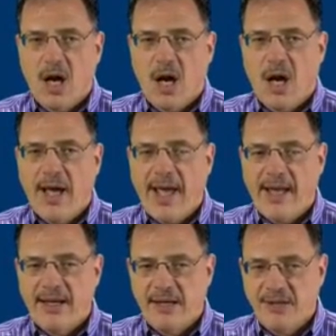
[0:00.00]

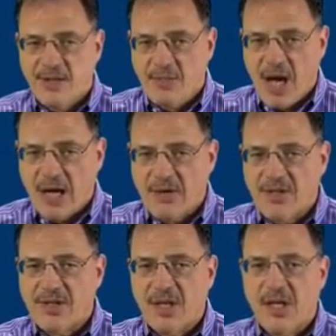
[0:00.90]
And in a
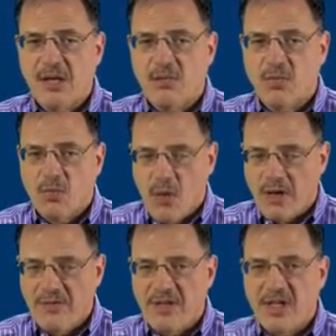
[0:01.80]
democracy,
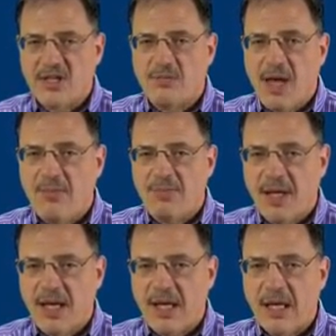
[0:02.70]
one of these may
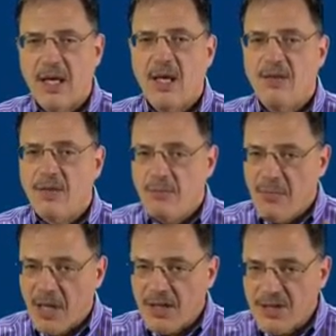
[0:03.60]
be the
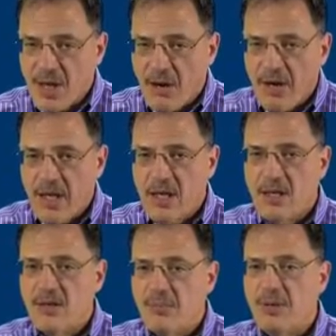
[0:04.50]
military,
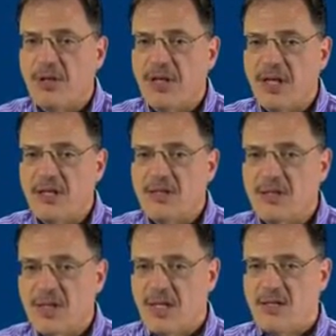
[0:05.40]
the police,
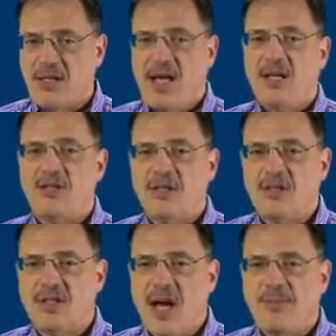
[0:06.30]
the
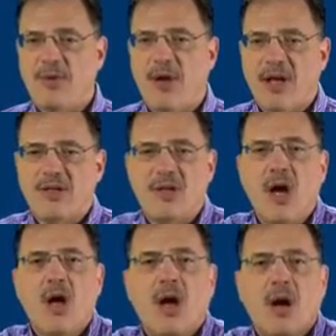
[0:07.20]
intelligence apparatus,
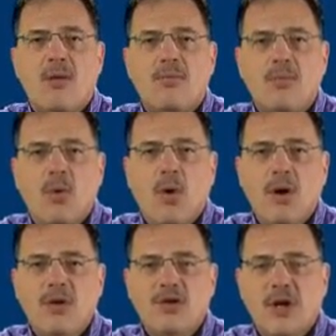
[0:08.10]

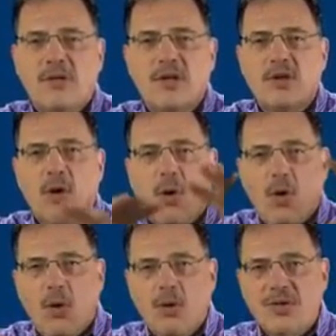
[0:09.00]
more generally the
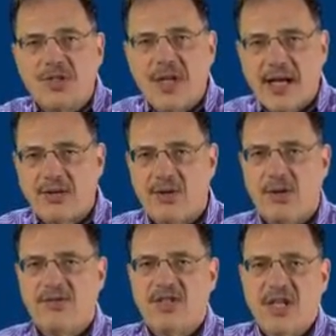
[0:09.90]
whole sector
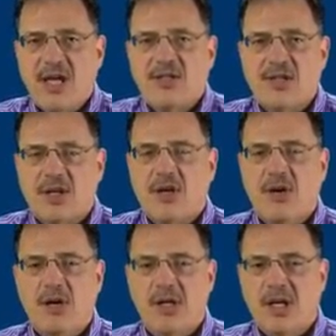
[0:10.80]
of state
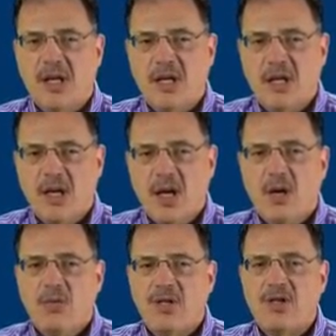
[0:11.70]
security,
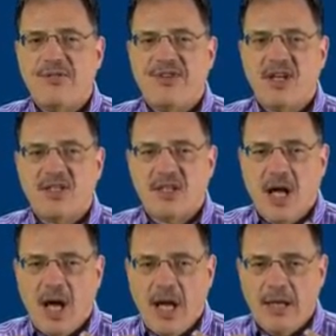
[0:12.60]
which if it is
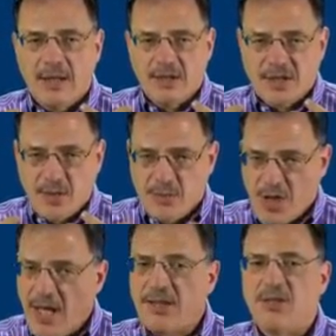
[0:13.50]
not
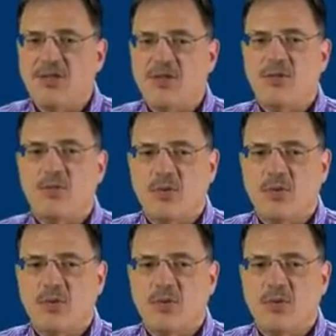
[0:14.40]
subjected to the